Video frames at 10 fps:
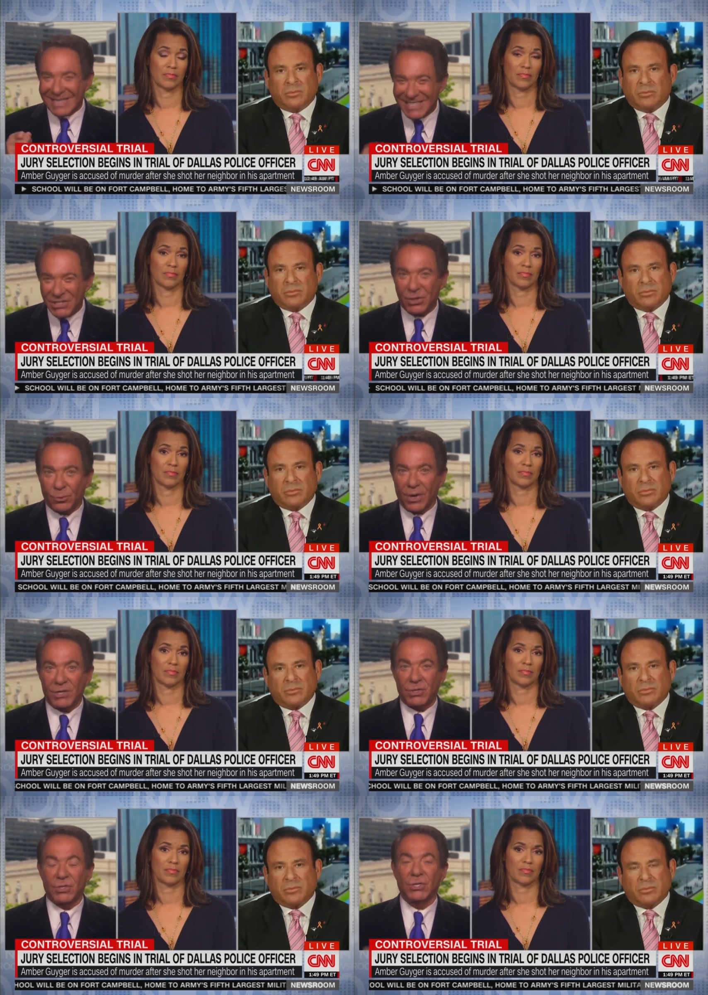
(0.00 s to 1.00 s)

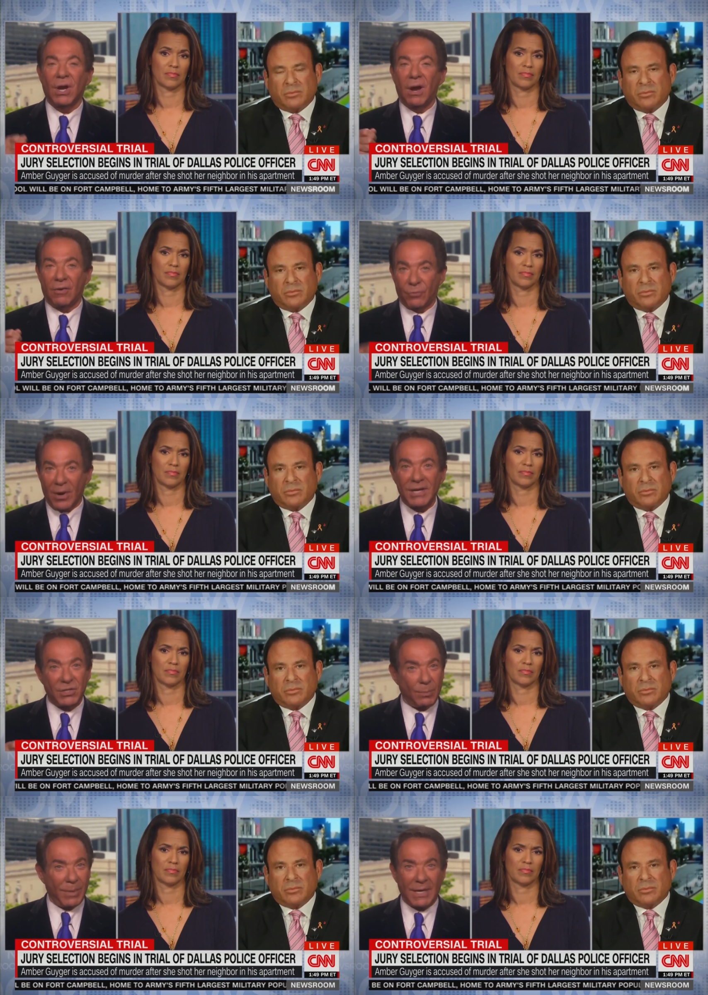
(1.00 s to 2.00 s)
Speaker 1: considerations of race
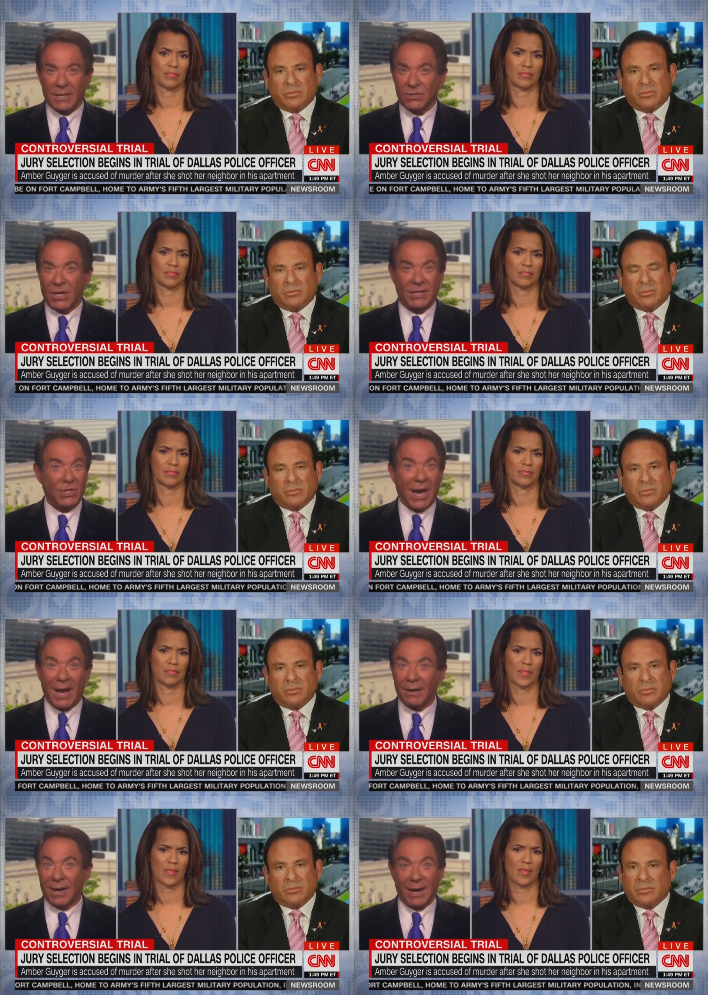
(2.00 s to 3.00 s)
in beating this case. I
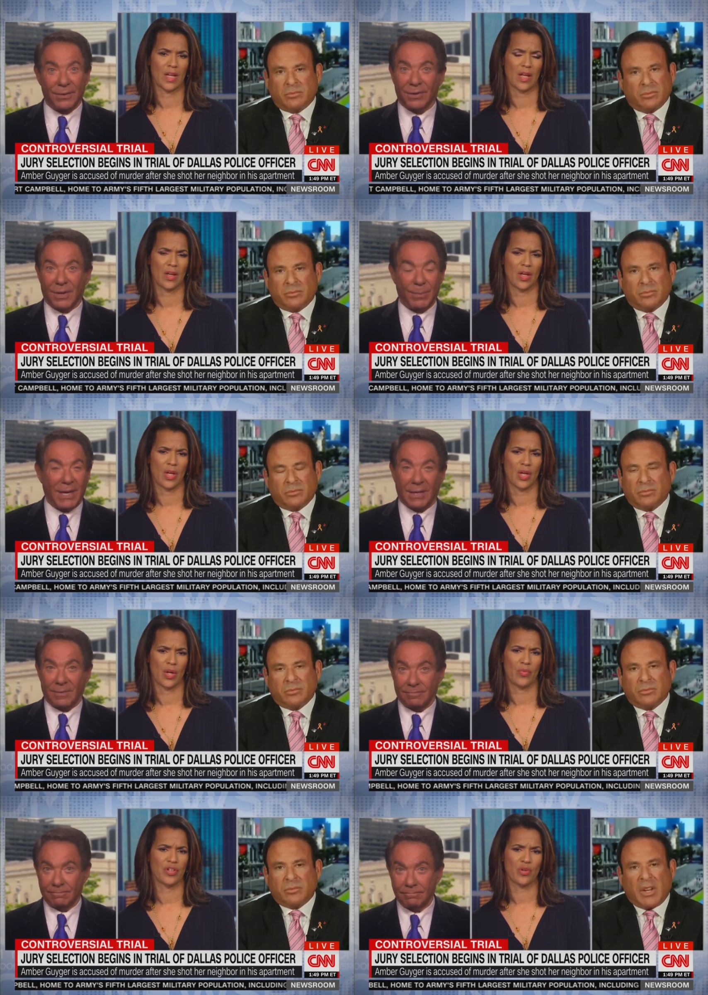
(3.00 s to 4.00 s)
don't know how they're going to beat it.
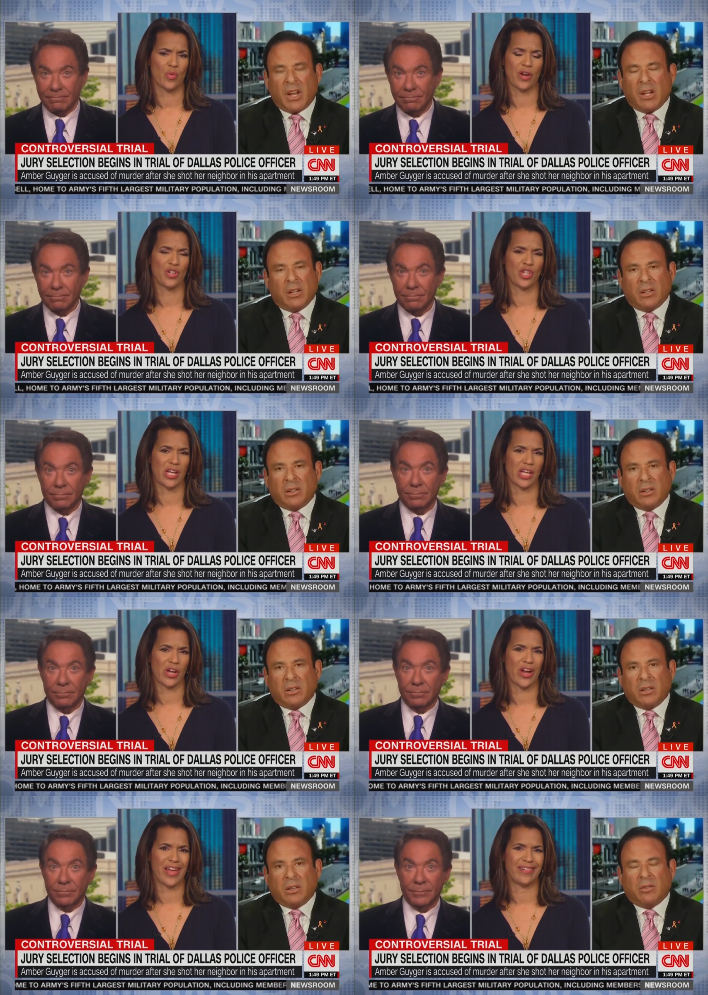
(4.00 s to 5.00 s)
Richard, why are you shaking
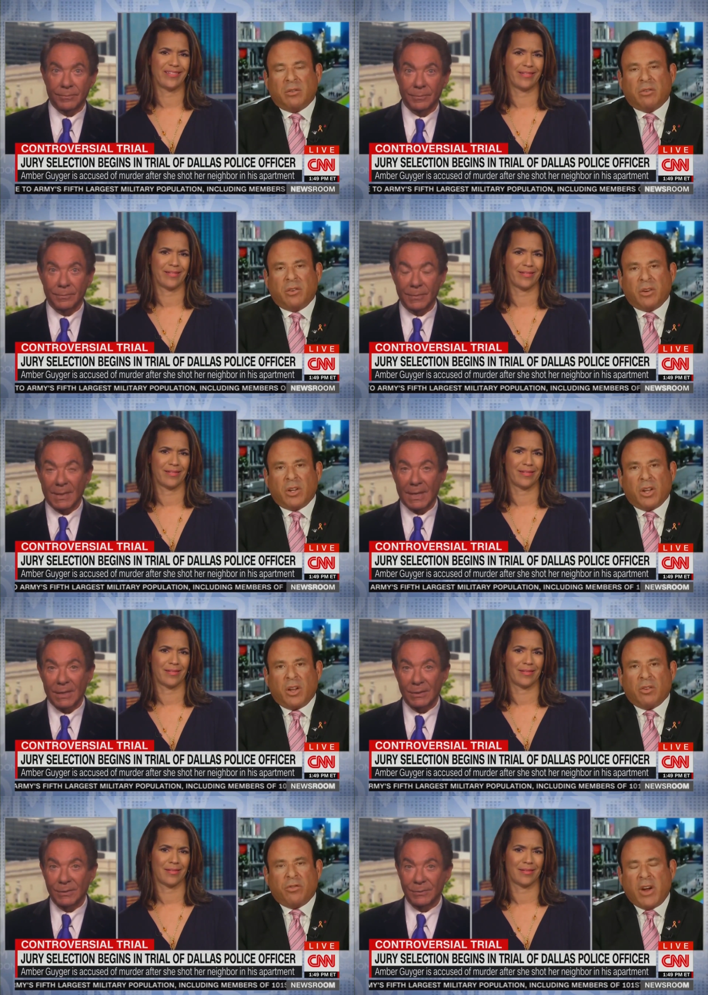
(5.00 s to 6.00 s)
your head?
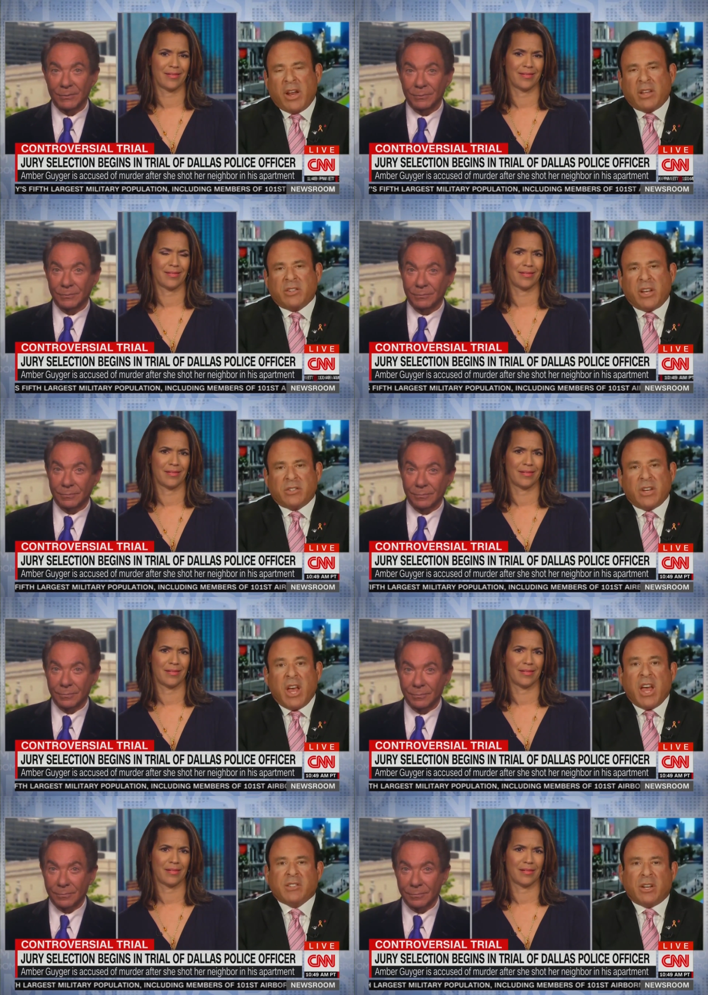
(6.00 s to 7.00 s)
Speaker 2: Fred,
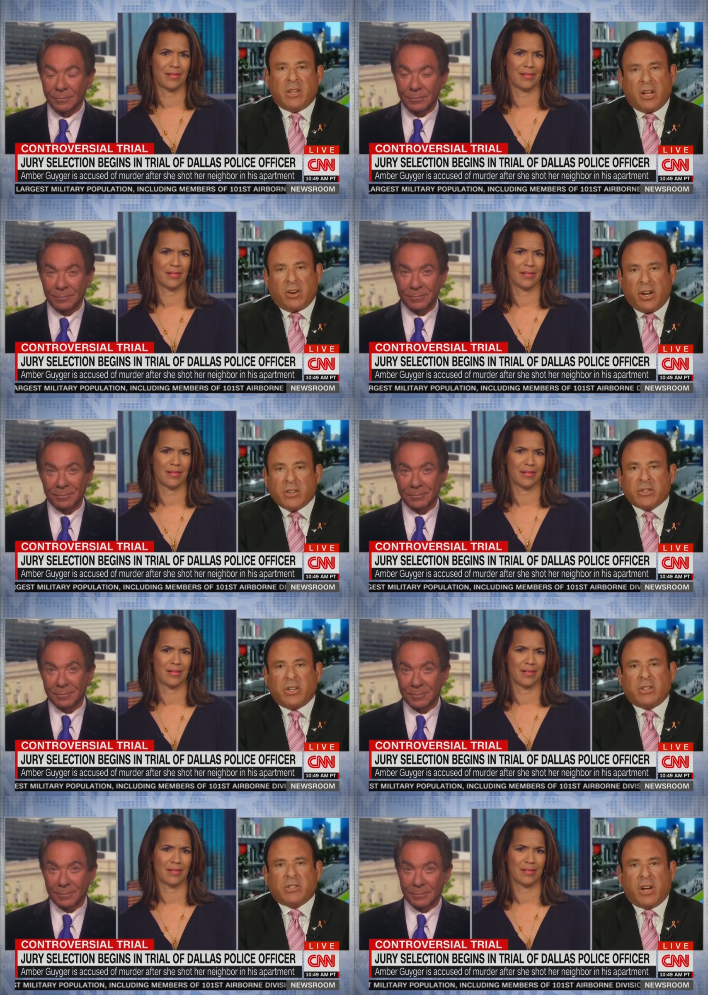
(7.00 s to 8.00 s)
it's another
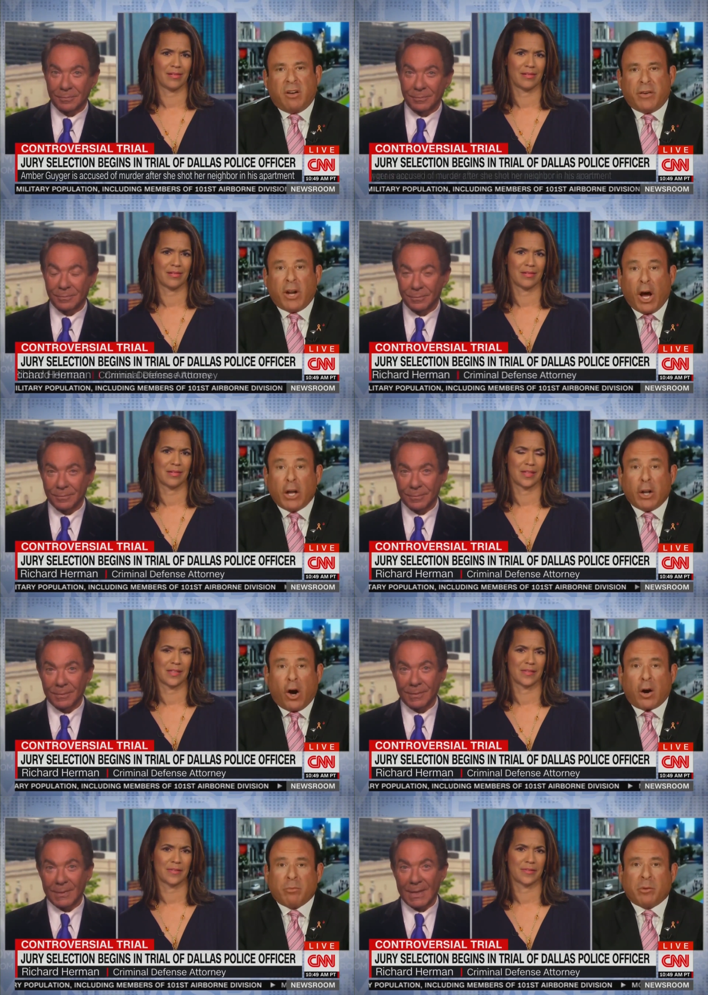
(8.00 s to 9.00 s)
instance of an
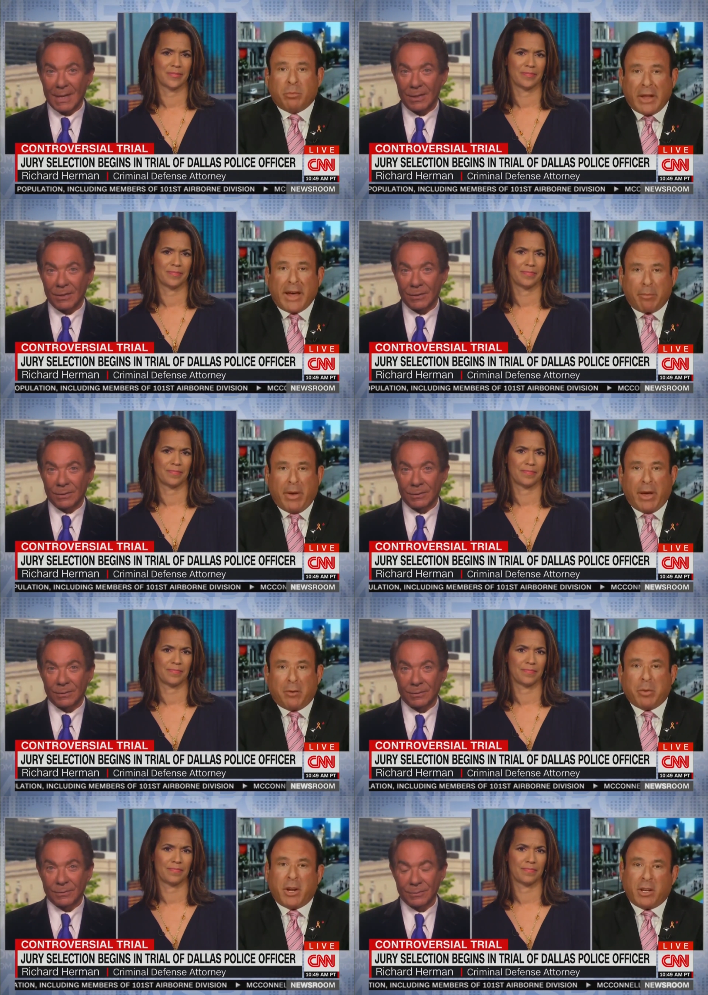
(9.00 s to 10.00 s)
unarmed black
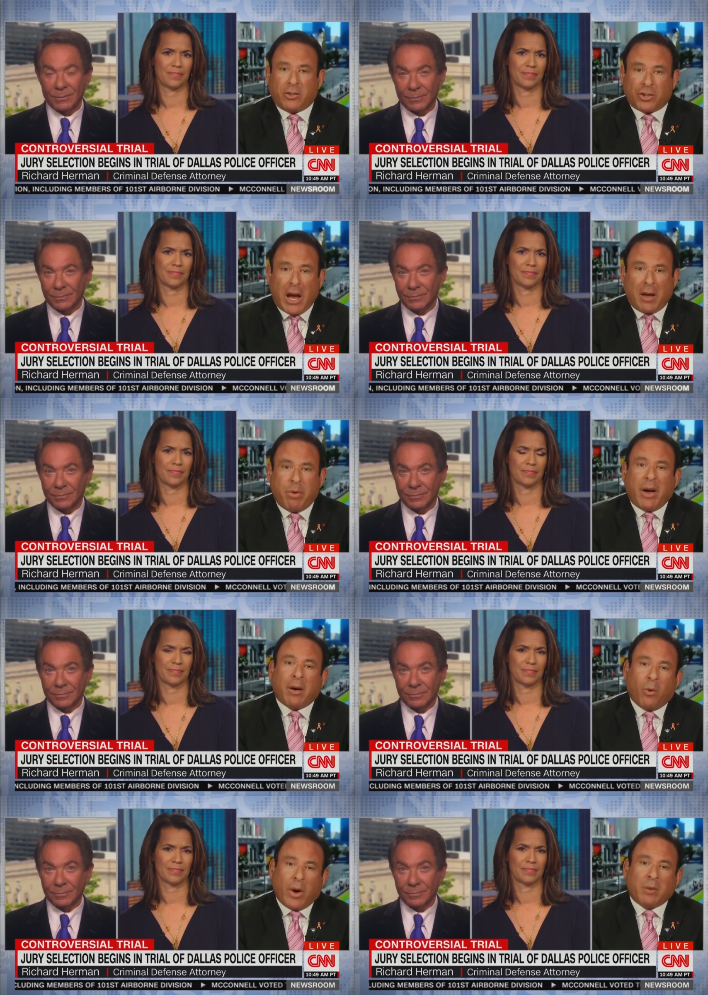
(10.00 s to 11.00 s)
man being shot by
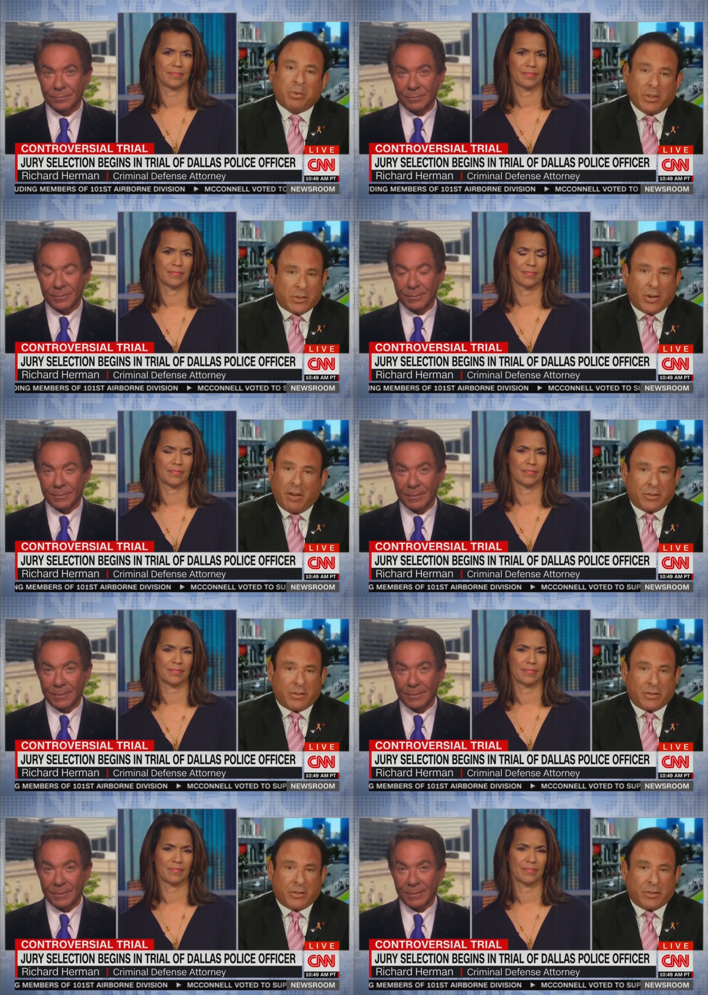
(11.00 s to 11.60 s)
a white police